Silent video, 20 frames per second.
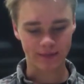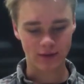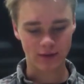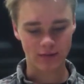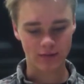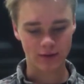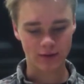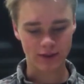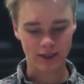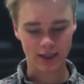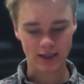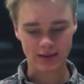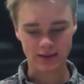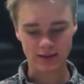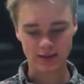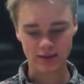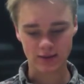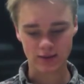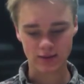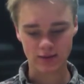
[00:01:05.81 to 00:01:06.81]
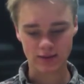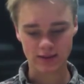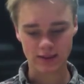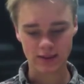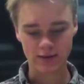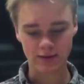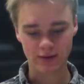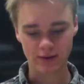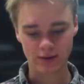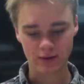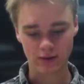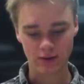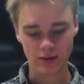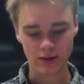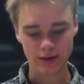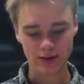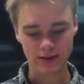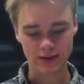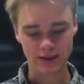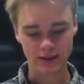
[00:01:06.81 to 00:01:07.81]
which has its own secret
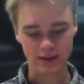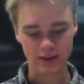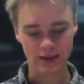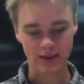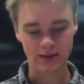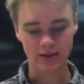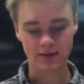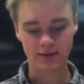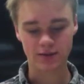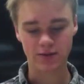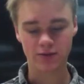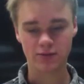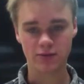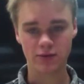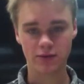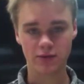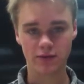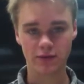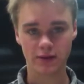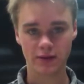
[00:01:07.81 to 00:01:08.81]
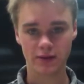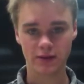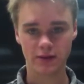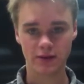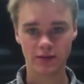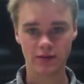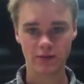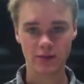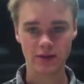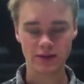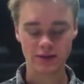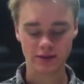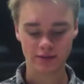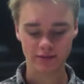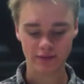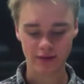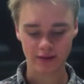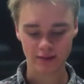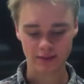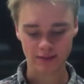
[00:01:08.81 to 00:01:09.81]
court dedicated to approving government
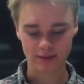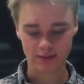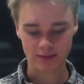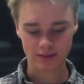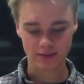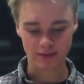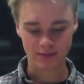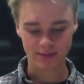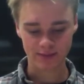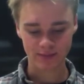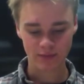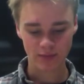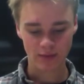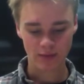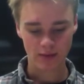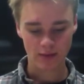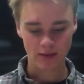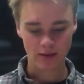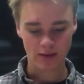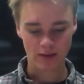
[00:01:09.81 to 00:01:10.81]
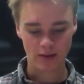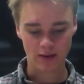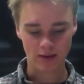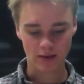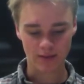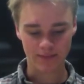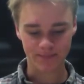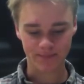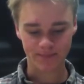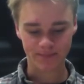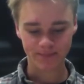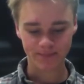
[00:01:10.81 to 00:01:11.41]
surveillance. The